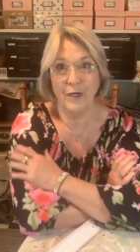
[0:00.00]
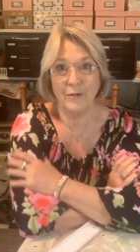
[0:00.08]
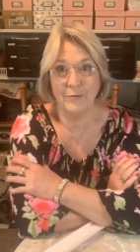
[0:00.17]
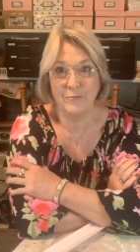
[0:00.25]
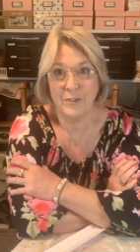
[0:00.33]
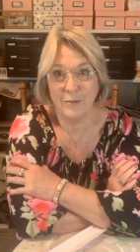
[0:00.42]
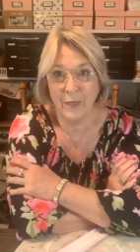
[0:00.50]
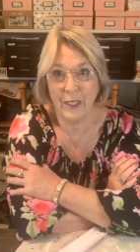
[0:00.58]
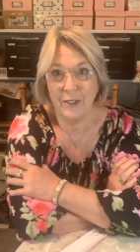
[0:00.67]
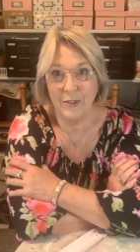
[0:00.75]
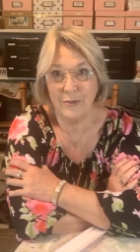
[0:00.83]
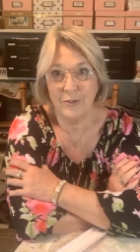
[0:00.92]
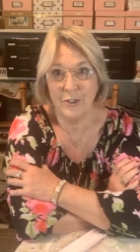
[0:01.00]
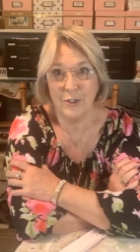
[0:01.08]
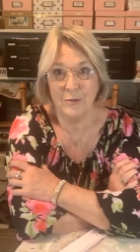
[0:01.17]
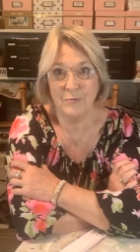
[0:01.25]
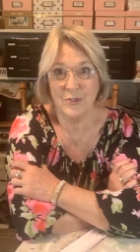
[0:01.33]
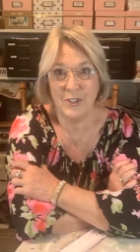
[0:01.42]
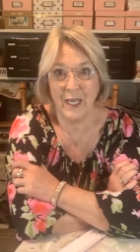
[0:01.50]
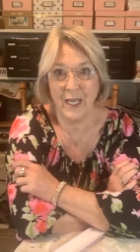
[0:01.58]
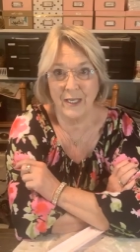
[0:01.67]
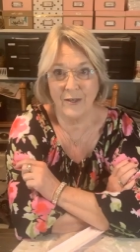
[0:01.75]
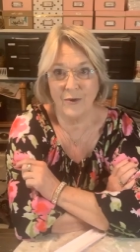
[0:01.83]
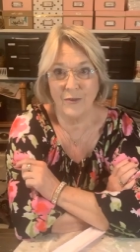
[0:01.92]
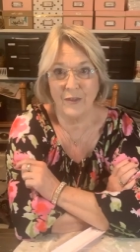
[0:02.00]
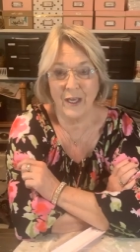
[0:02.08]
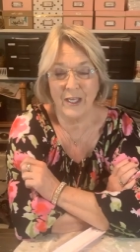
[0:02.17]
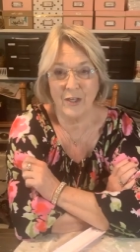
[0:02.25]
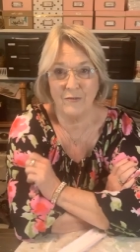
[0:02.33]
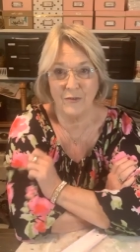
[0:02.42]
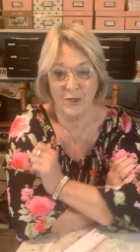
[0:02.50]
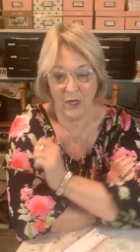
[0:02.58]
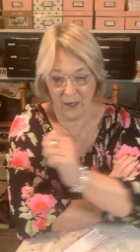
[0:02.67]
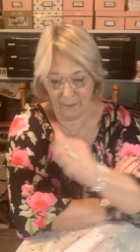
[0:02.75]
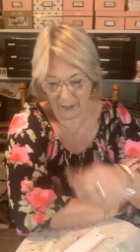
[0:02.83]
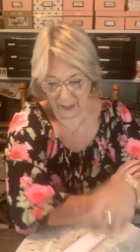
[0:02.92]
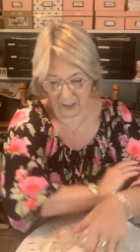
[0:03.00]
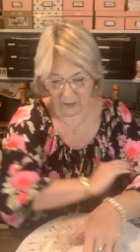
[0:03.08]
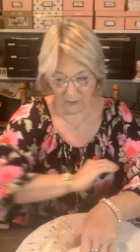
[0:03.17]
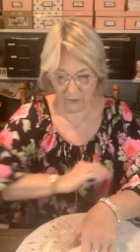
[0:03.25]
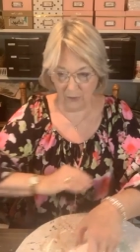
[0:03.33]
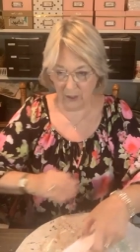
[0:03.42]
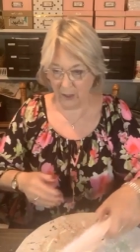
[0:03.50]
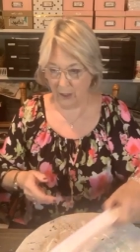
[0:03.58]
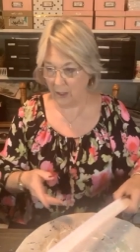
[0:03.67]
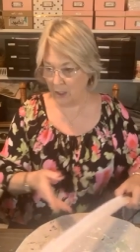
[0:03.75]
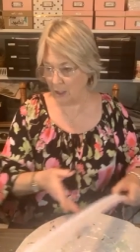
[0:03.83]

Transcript: welcome to my YouTube channel. Thank you for hopping on.